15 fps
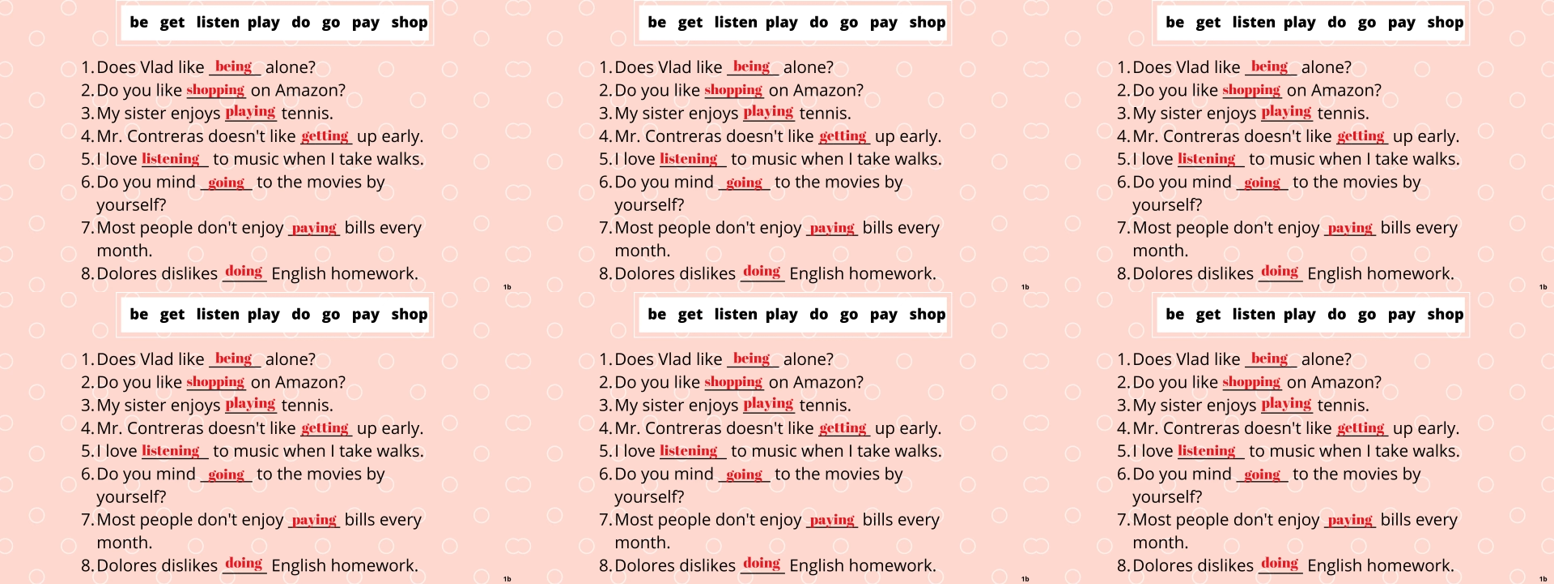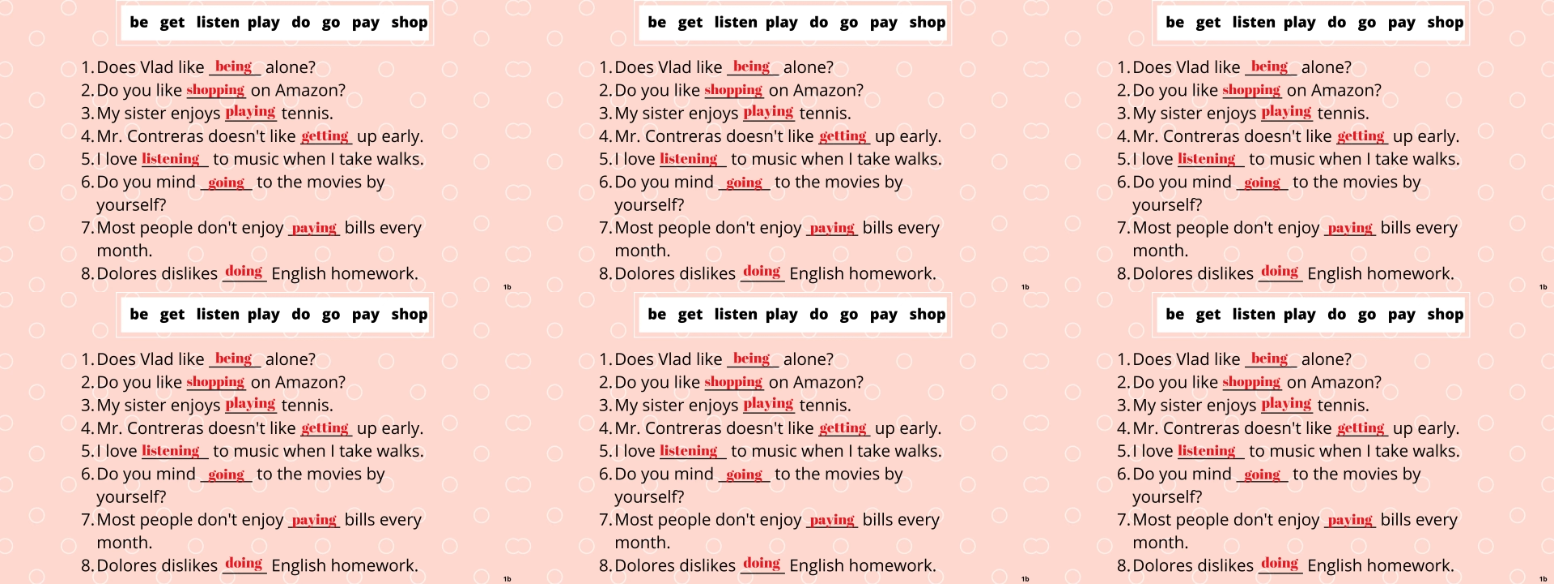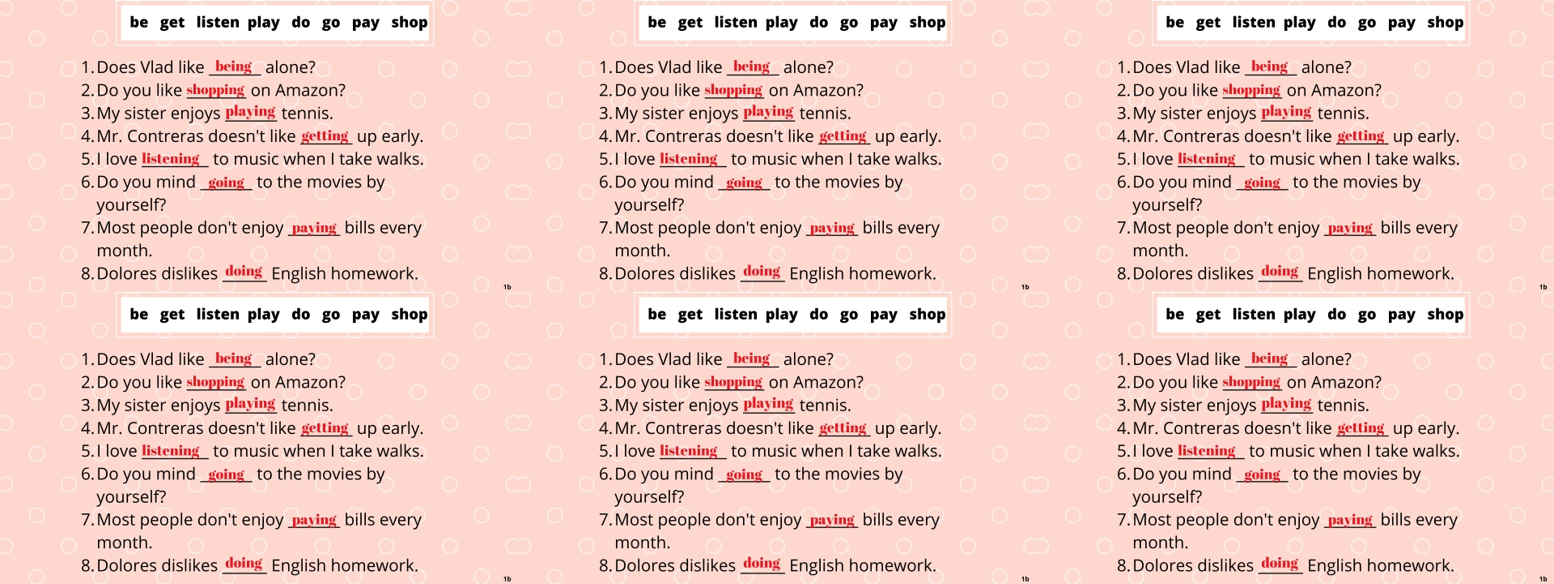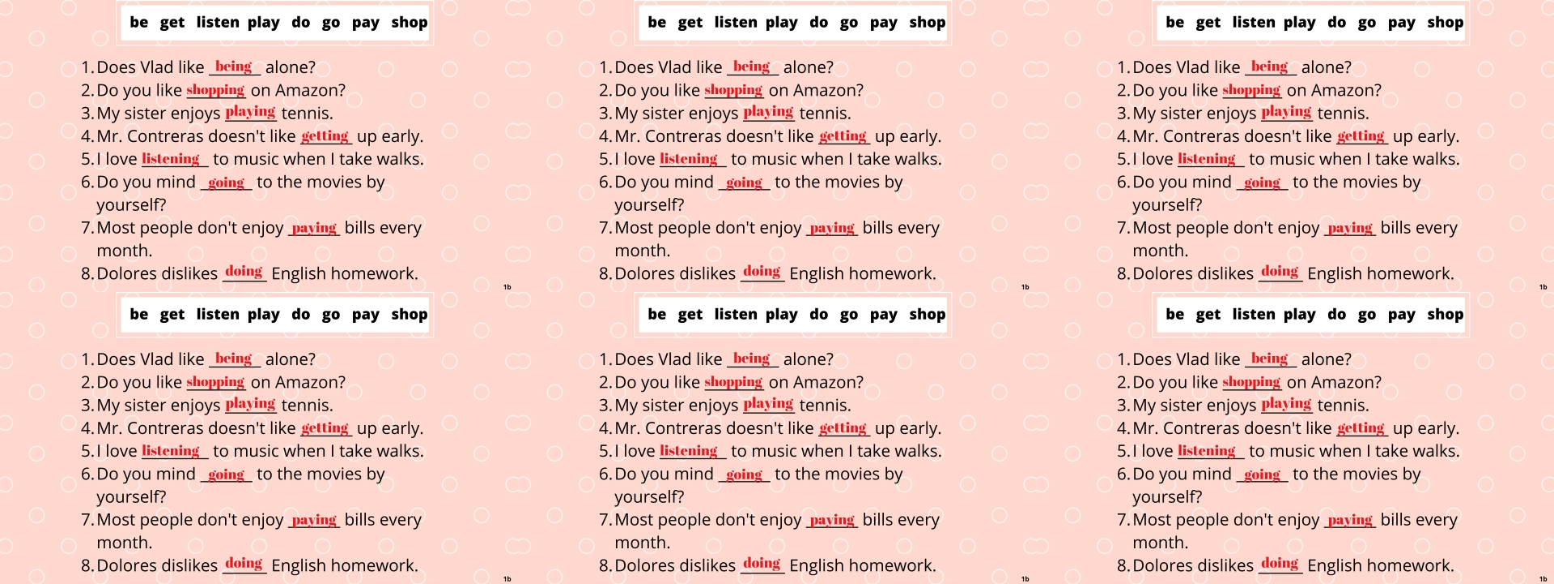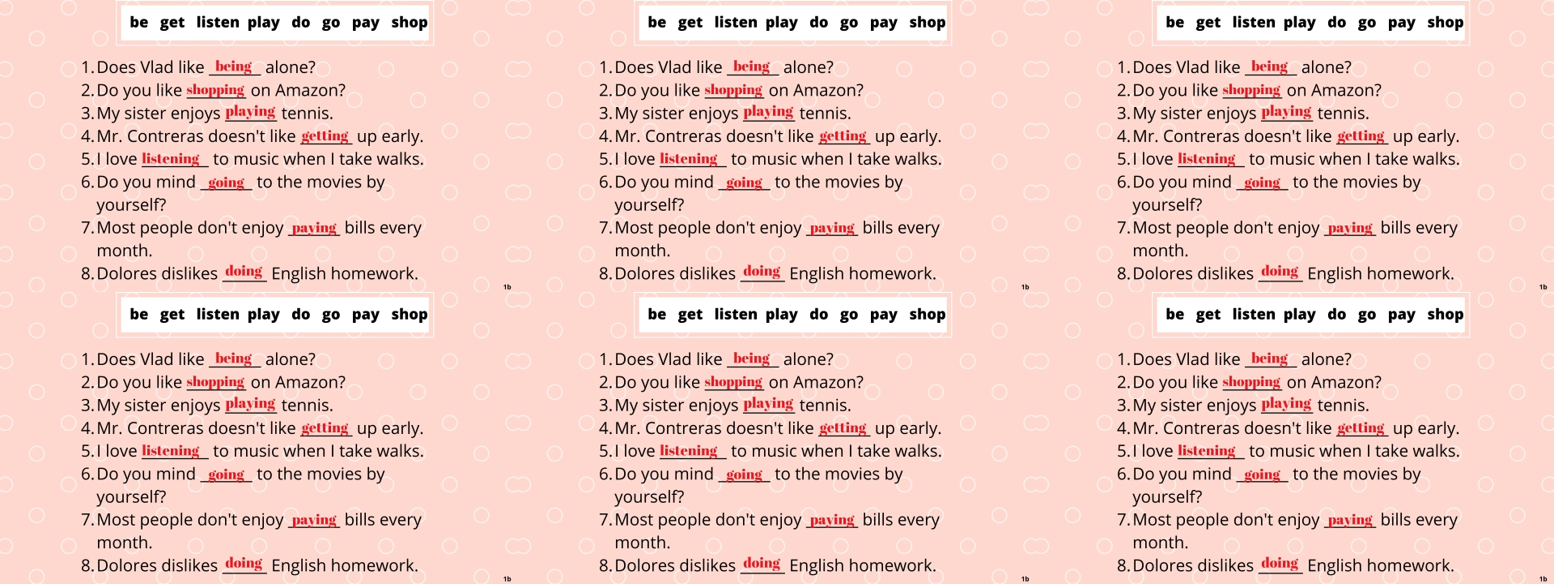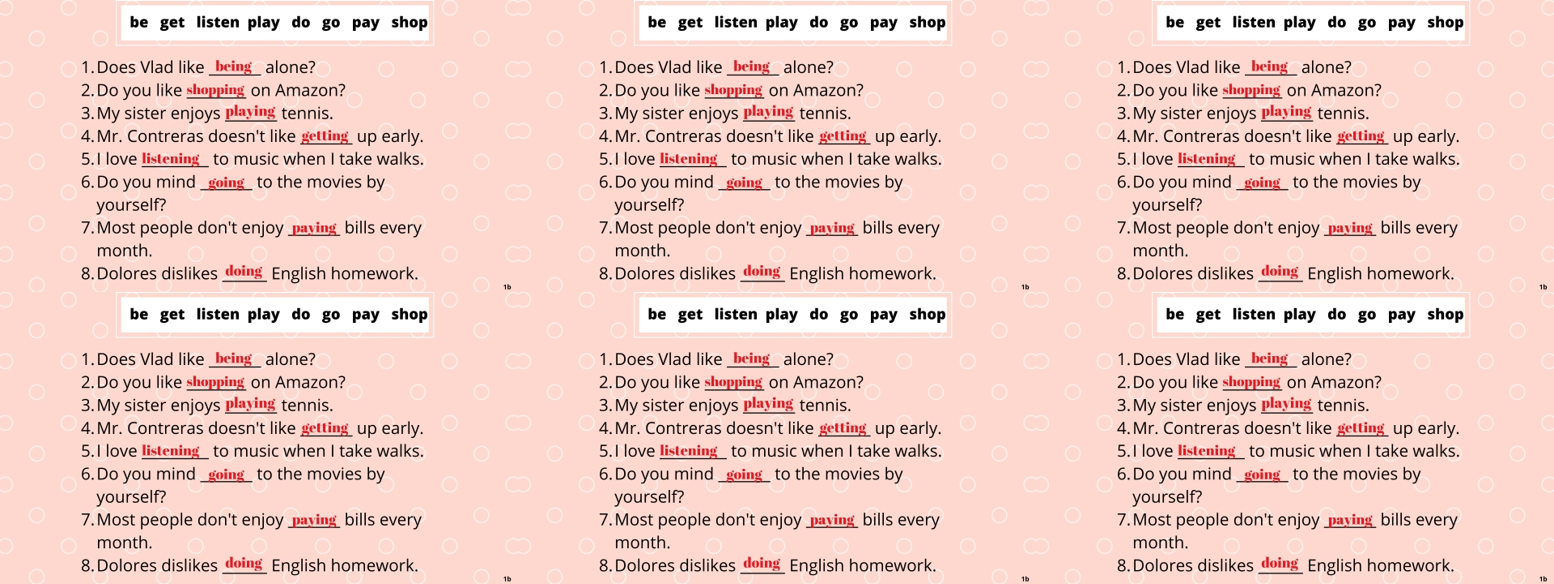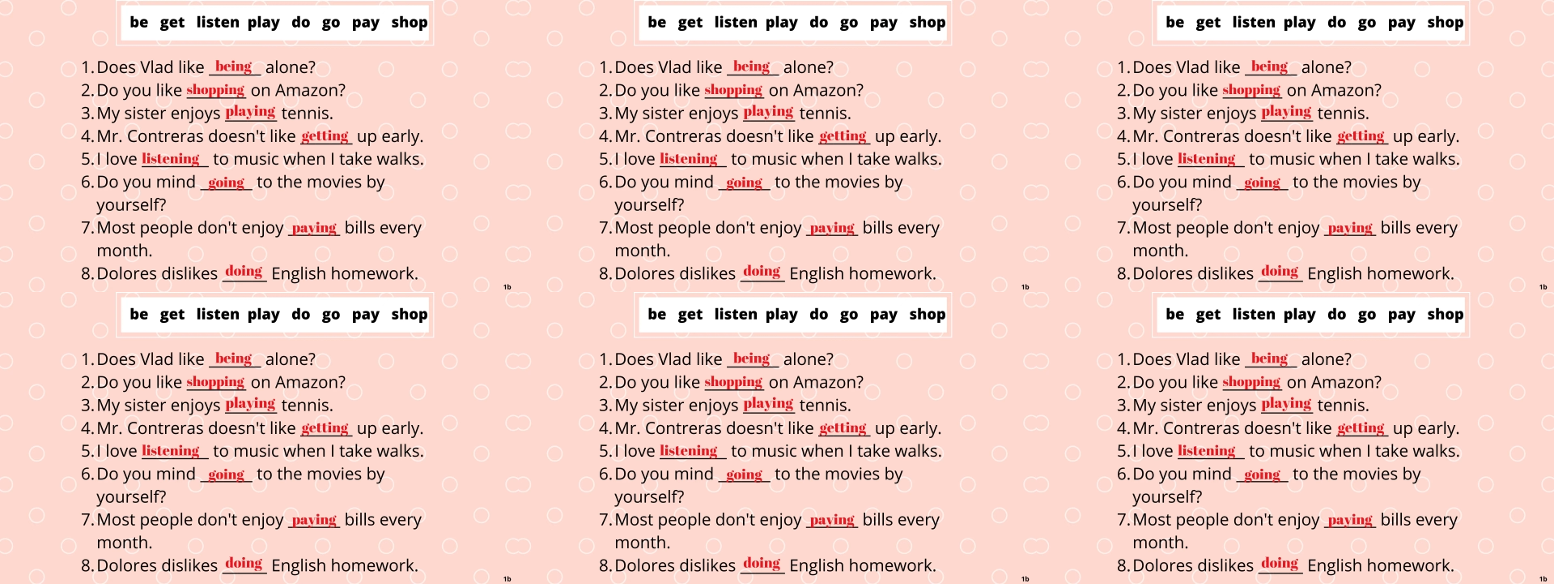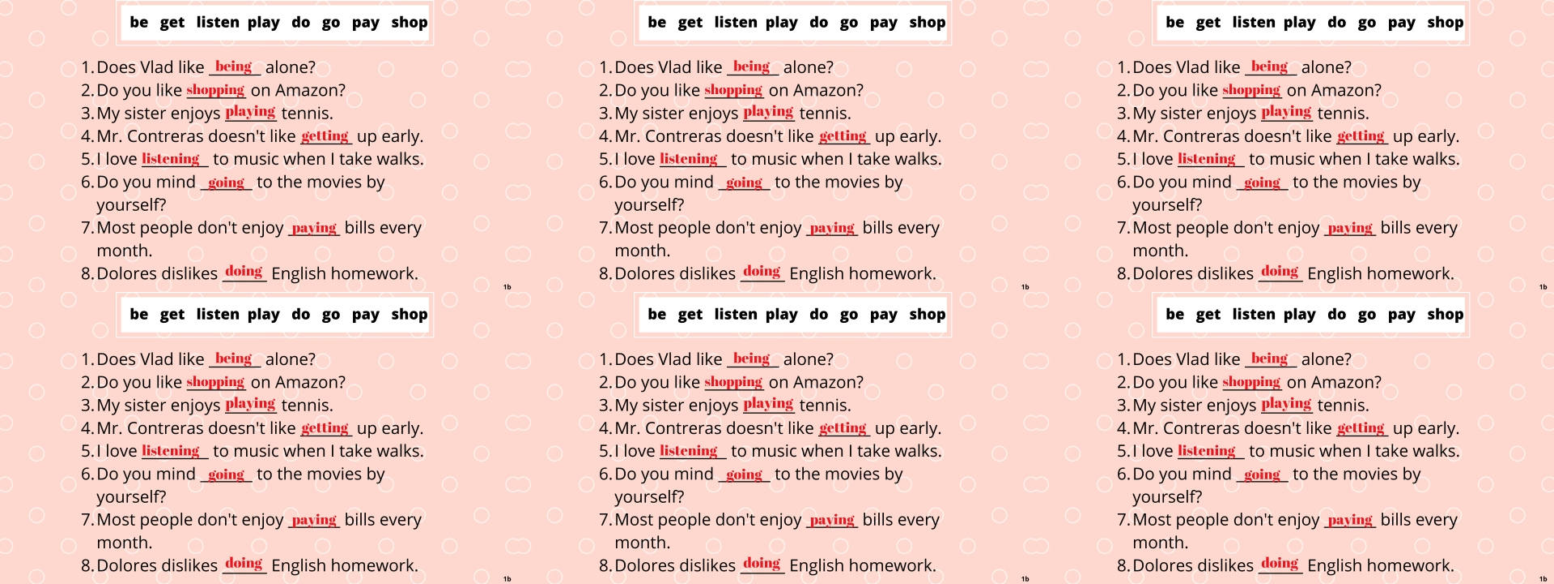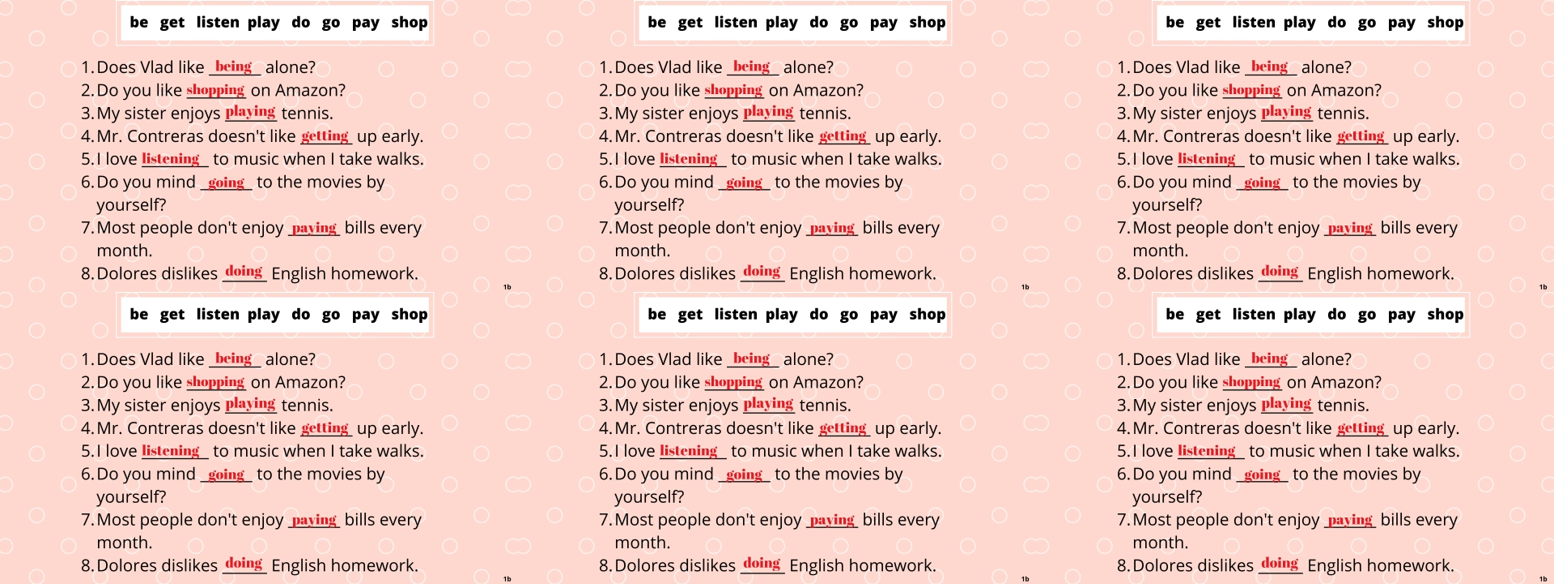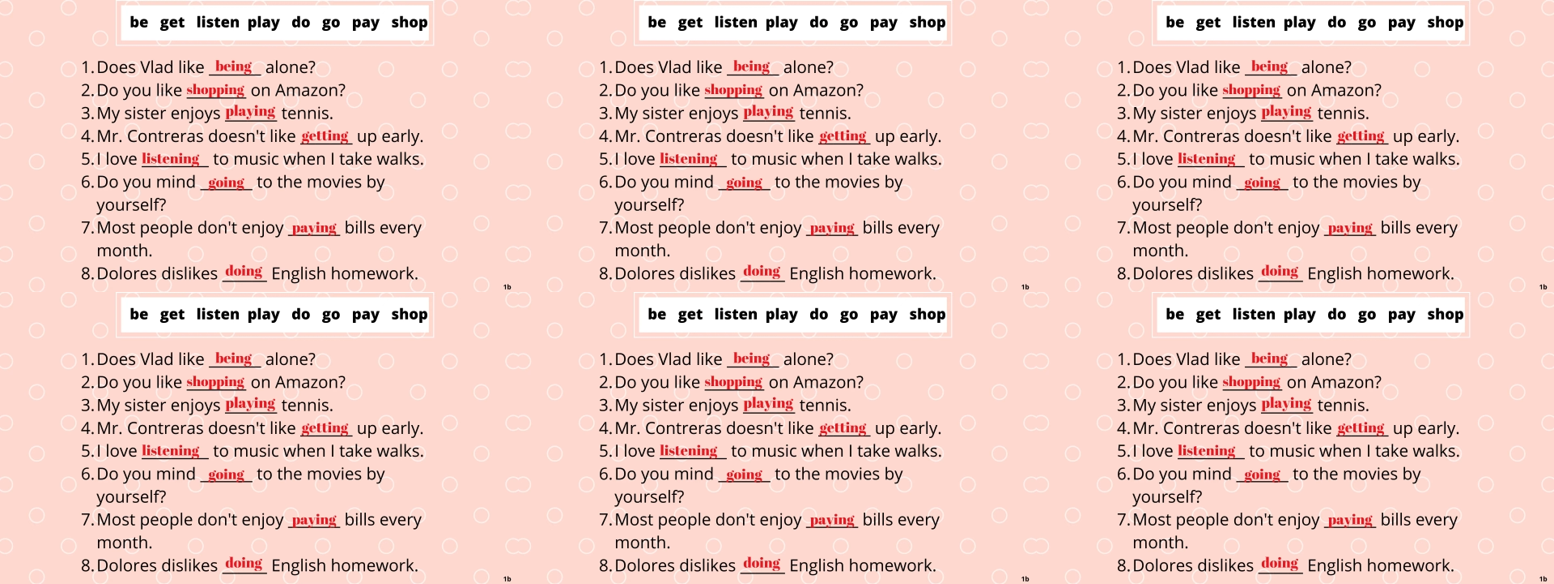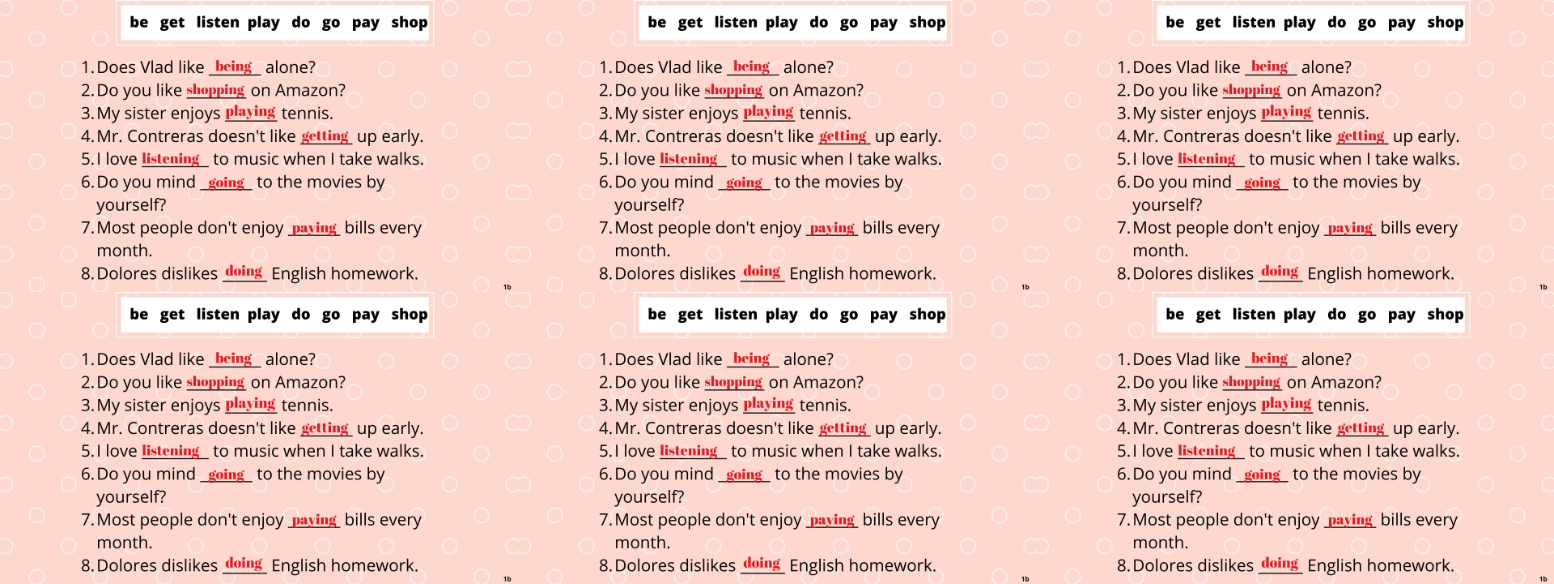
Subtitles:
[unreadable: no face in view]